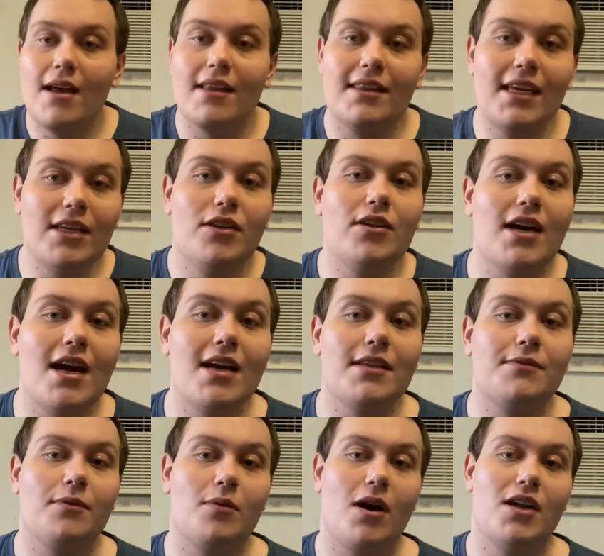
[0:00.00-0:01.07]
Thank you guys
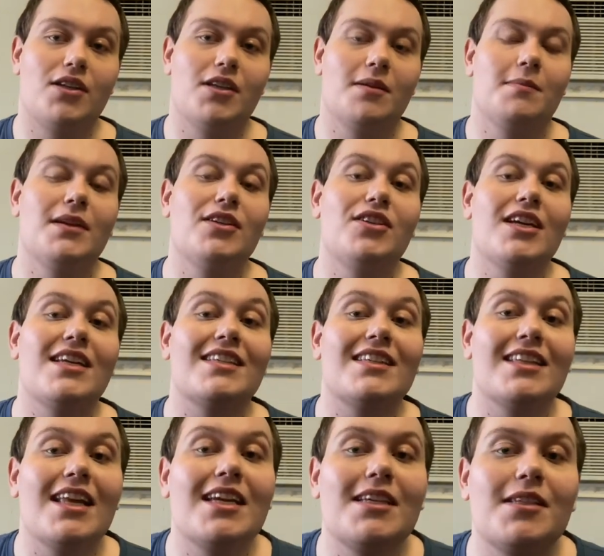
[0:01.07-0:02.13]
for watching. Make sure you guys
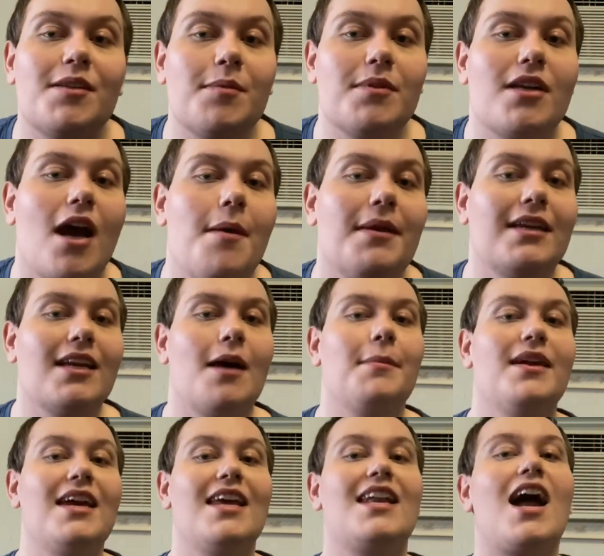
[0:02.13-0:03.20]
like, subscribe, and
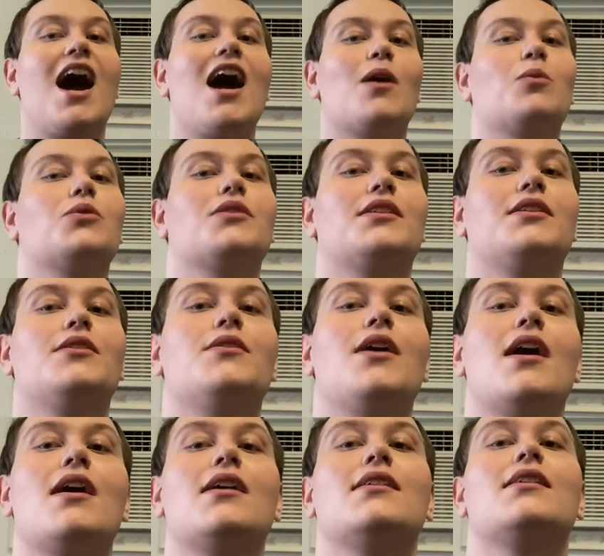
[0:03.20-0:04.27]
comment, and I will see you
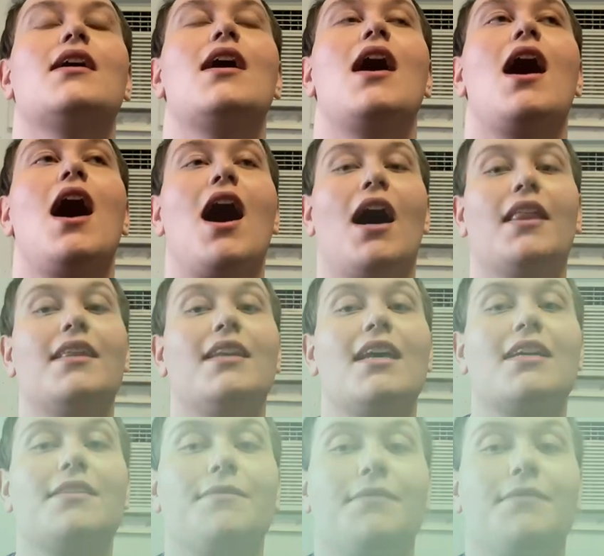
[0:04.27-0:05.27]
guys on the next